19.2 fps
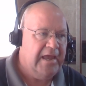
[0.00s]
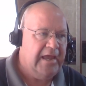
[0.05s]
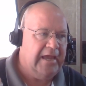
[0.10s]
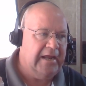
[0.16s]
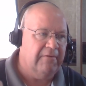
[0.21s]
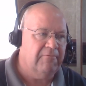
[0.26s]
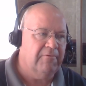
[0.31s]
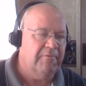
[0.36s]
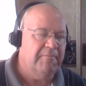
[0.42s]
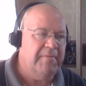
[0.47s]

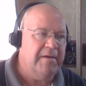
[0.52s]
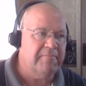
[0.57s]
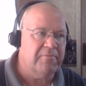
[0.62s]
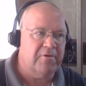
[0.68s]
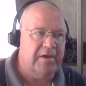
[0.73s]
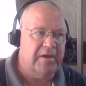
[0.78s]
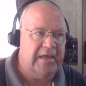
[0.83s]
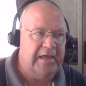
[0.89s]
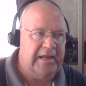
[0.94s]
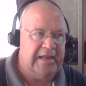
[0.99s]
and i
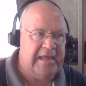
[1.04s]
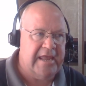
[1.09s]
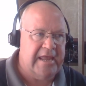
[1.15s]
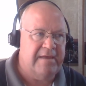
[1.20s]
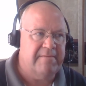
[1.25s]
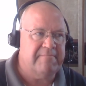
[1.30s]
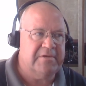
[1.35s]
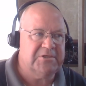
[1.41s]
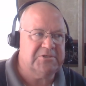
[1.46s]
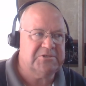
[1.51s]
remember it
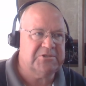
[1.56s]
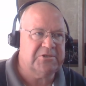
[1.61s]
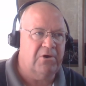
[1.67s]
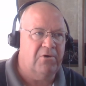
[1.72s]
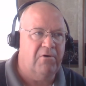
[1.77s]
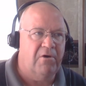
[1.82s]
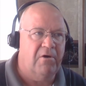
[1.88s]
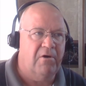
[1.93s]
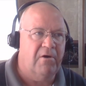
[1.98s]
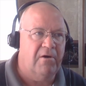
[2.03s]
hit me
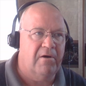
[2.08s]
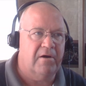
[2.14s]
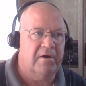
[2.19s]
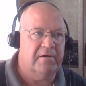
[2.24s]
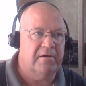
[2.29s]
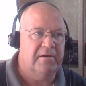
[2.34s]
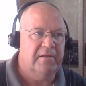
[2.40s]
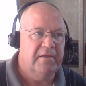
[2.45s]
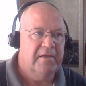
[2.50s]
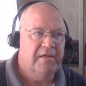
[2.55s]
so
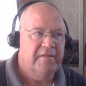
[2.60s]
hard